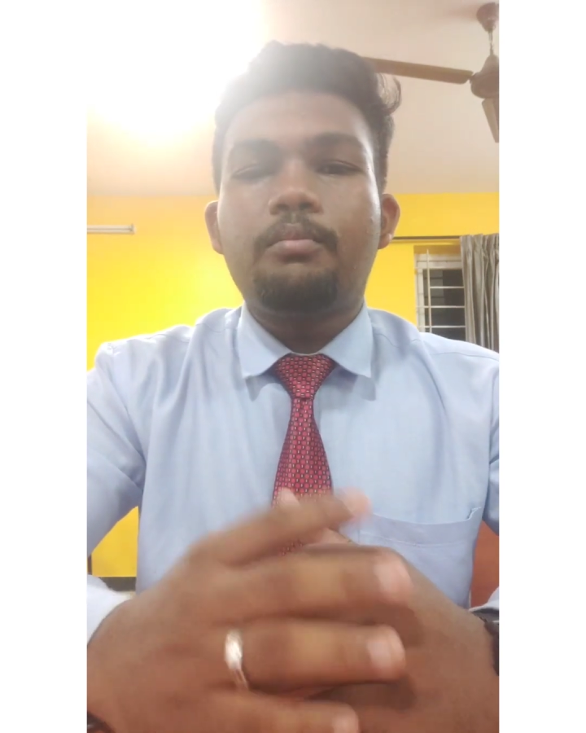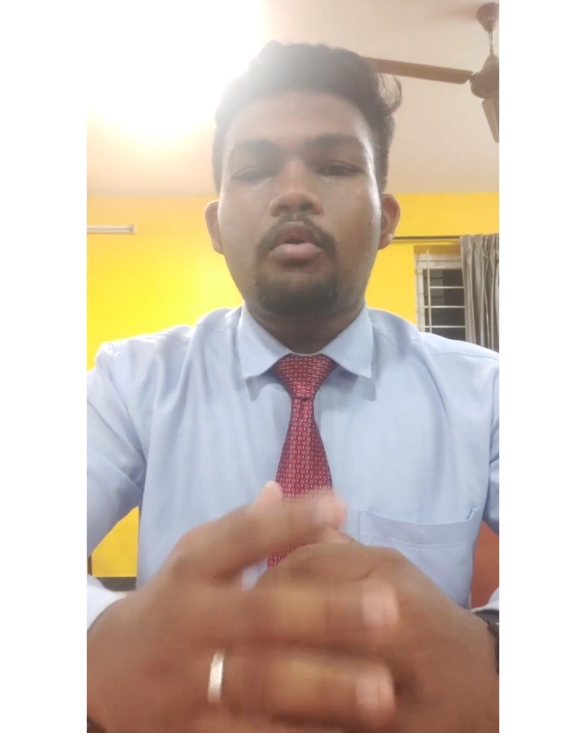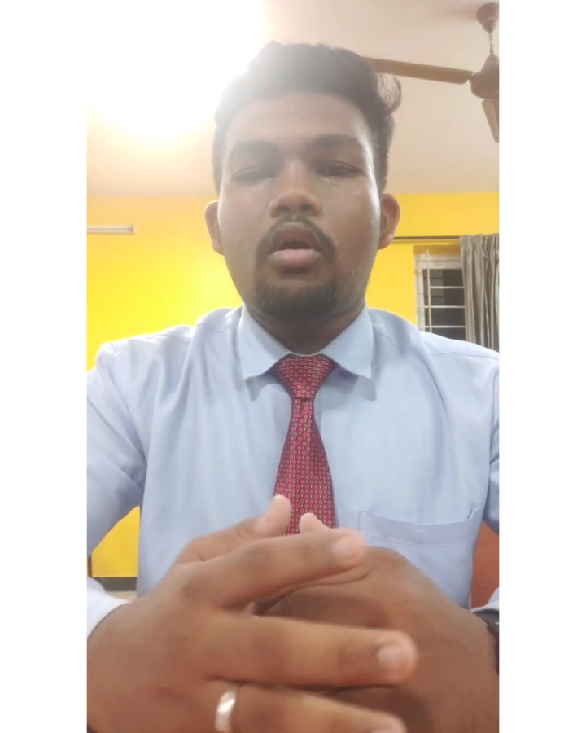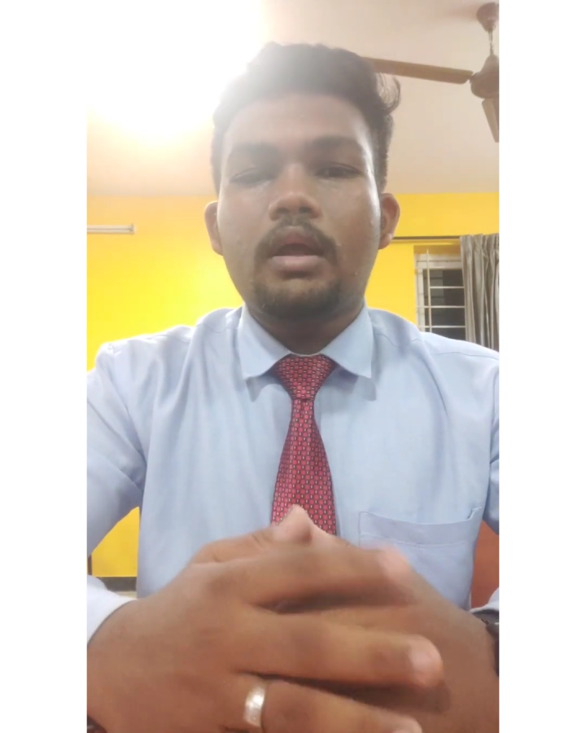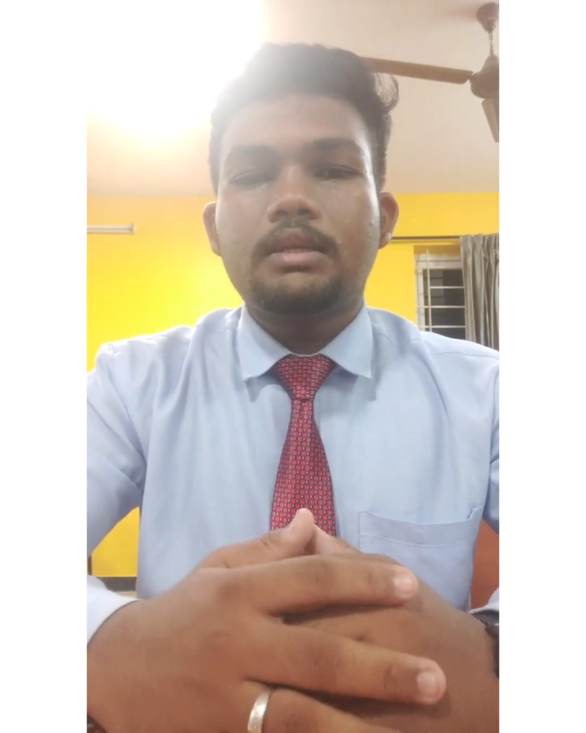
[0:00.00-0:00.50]

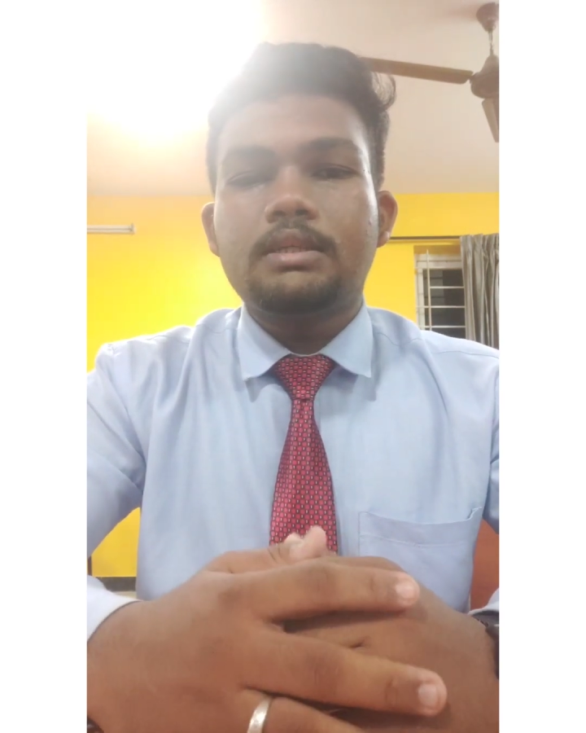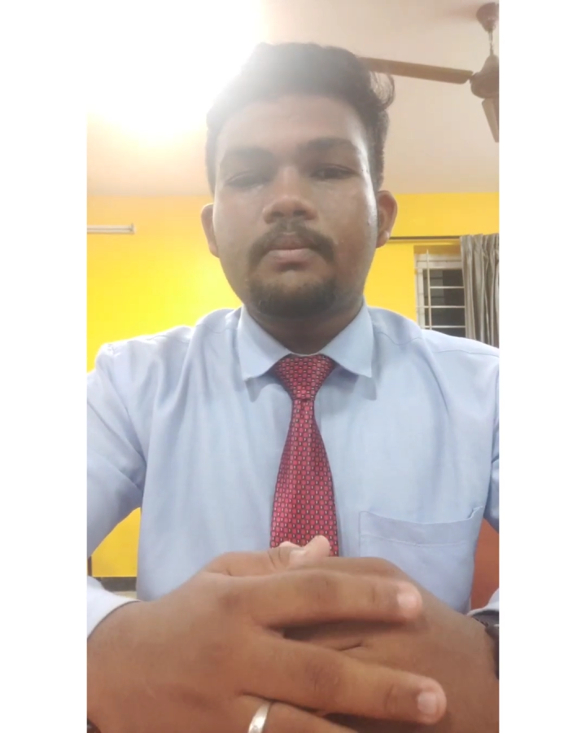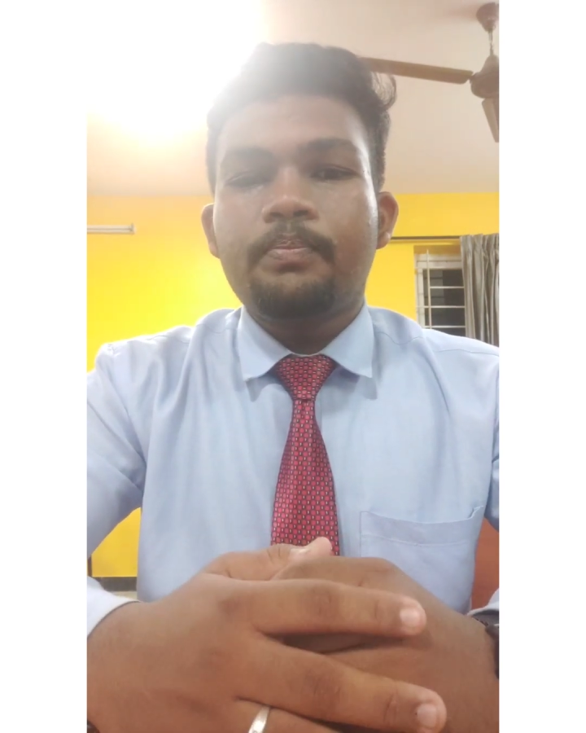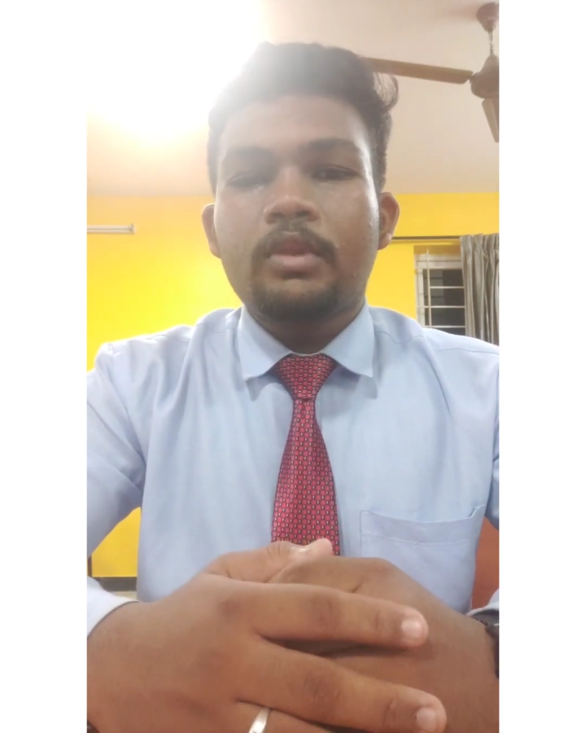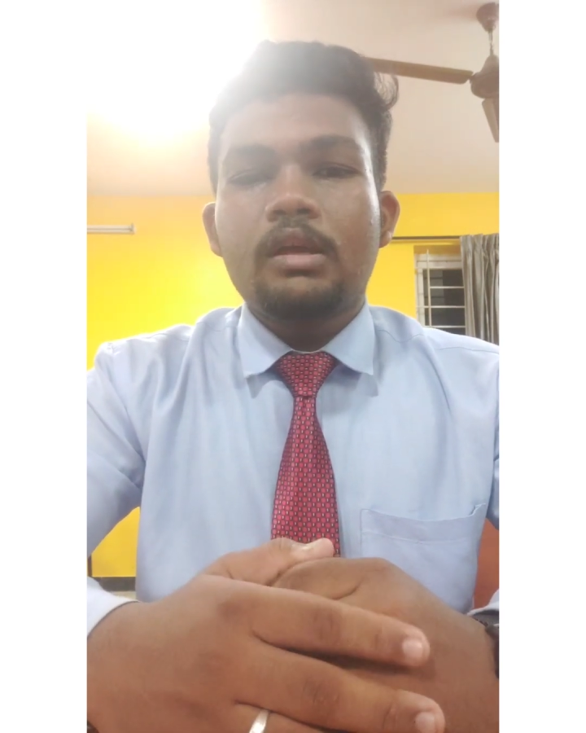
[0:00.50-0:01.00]
products
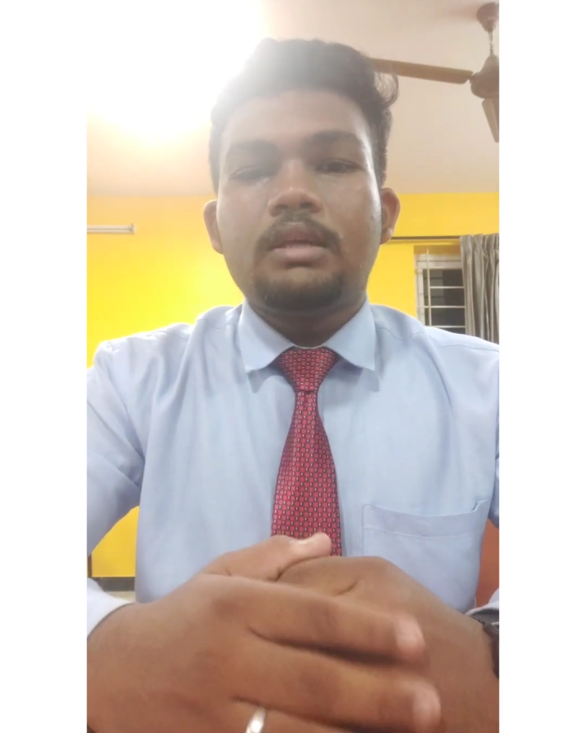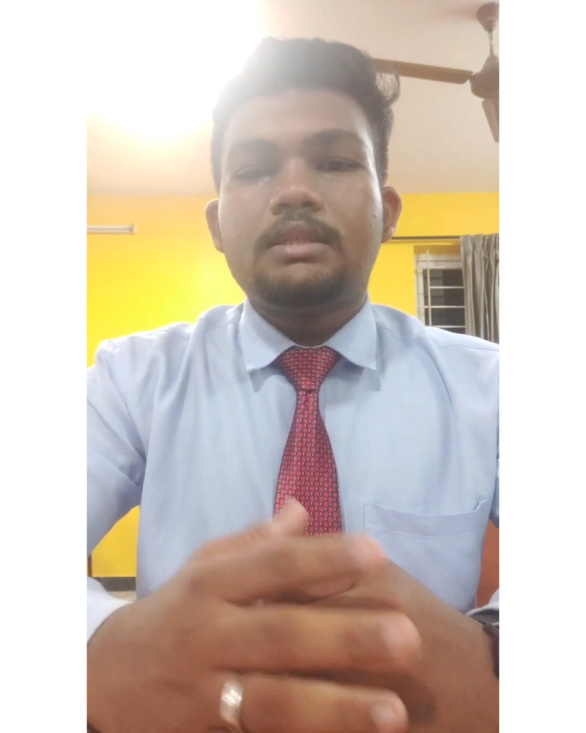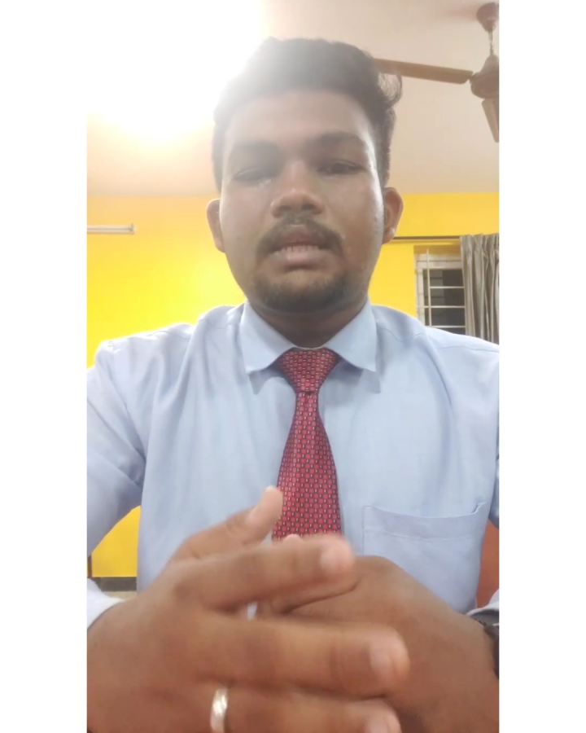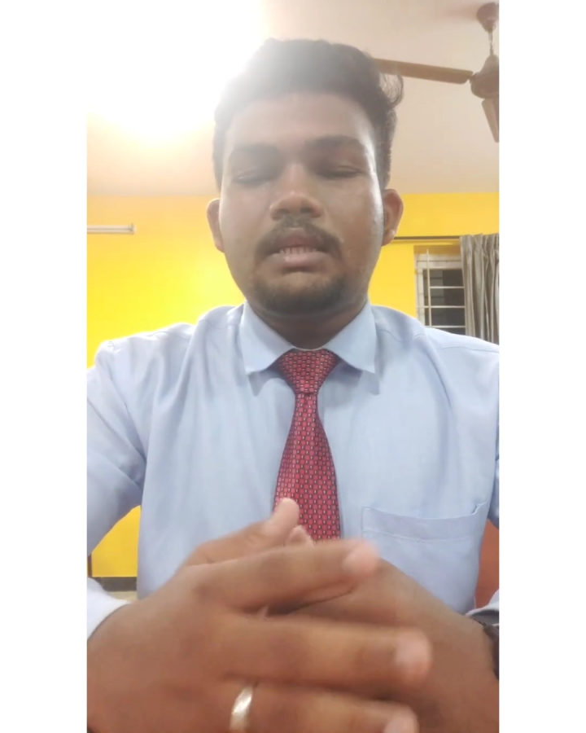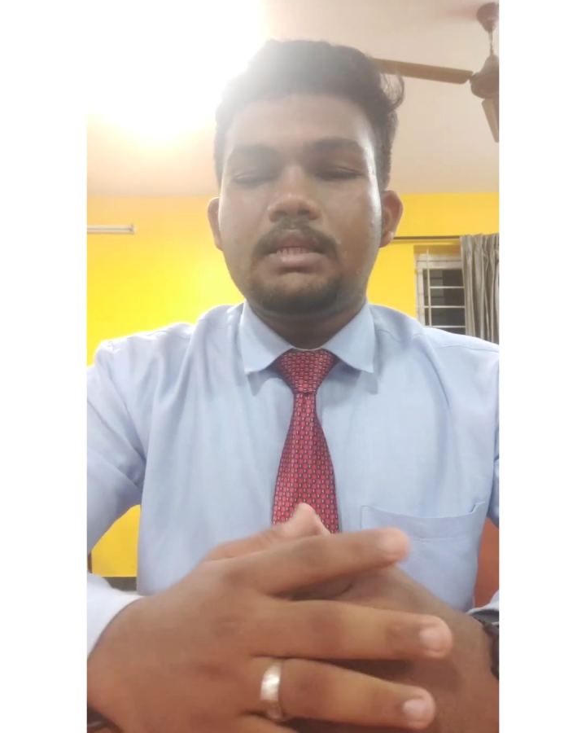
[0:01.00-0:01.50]

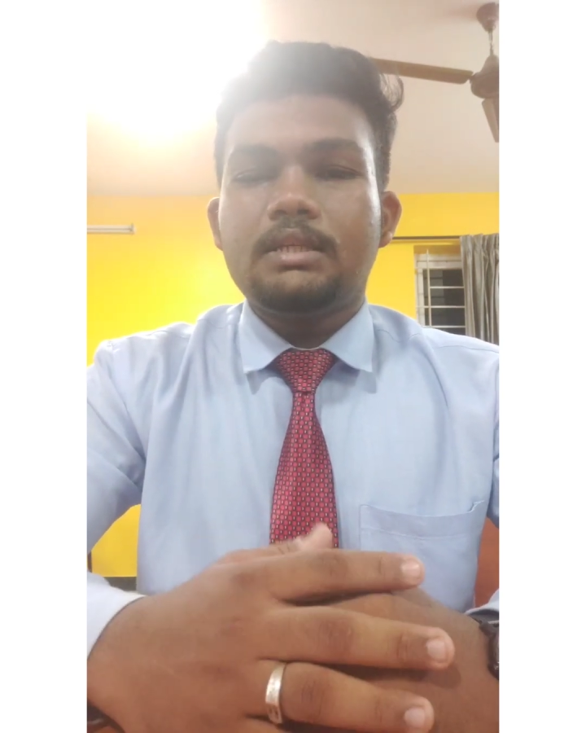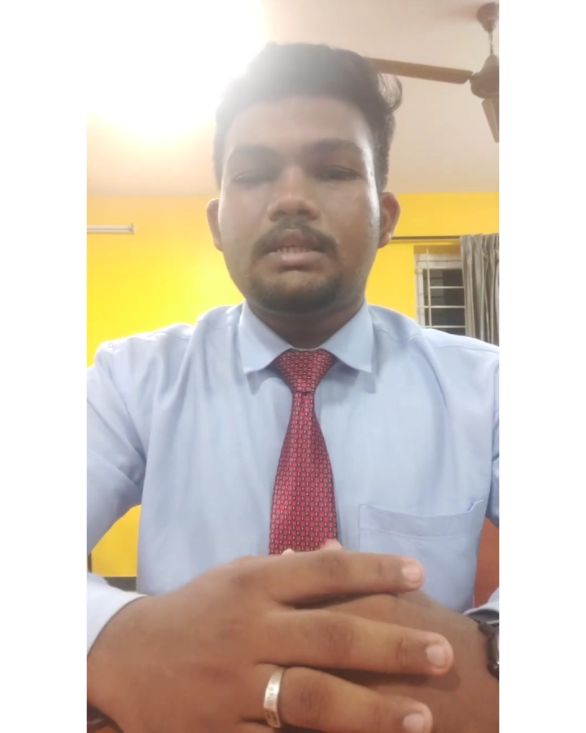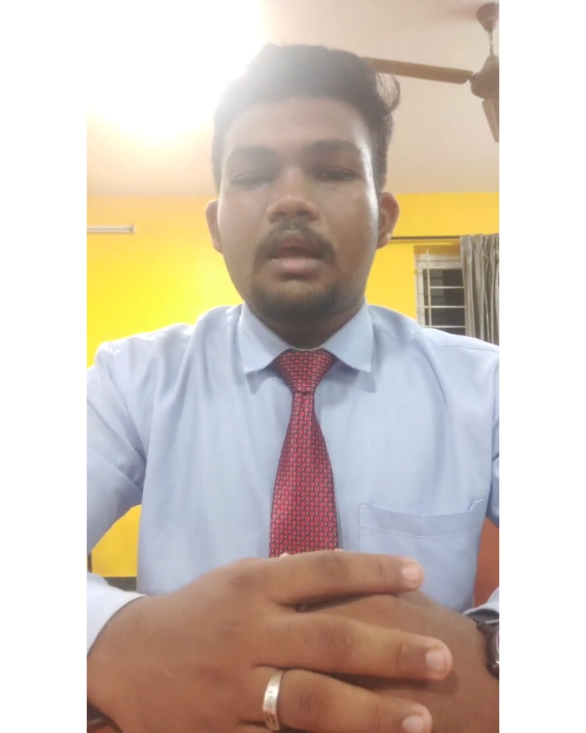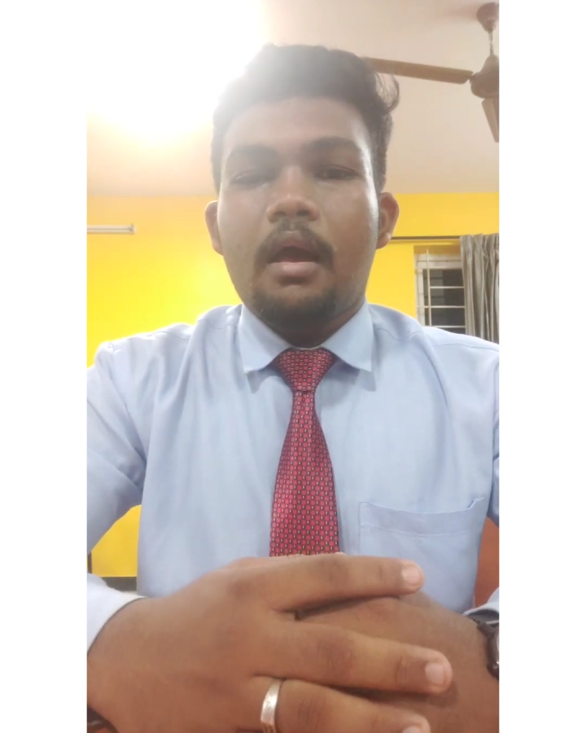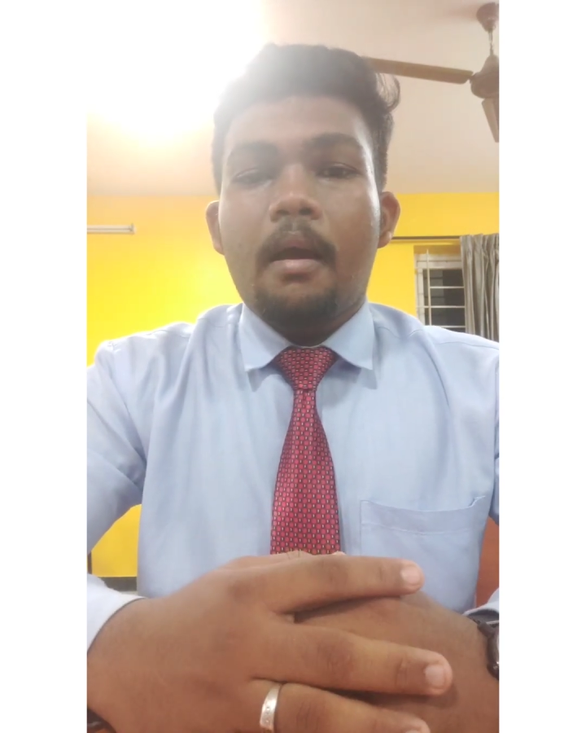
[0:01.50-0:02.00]
such
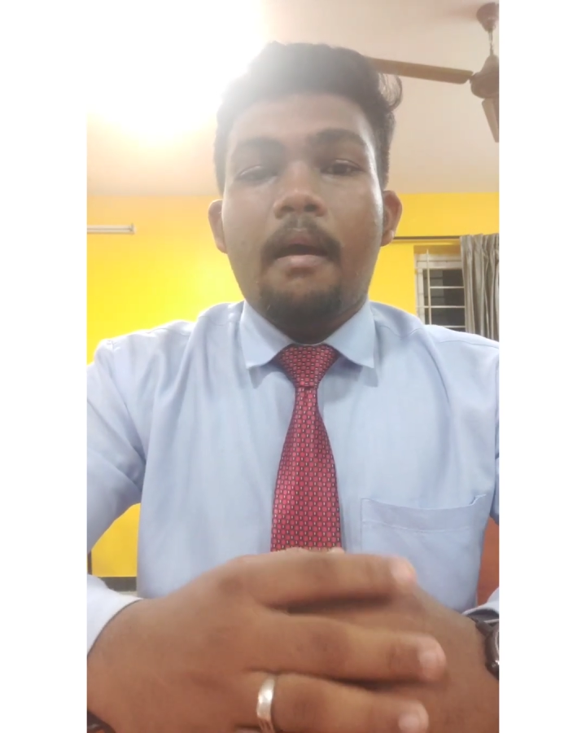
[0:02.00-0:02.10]
as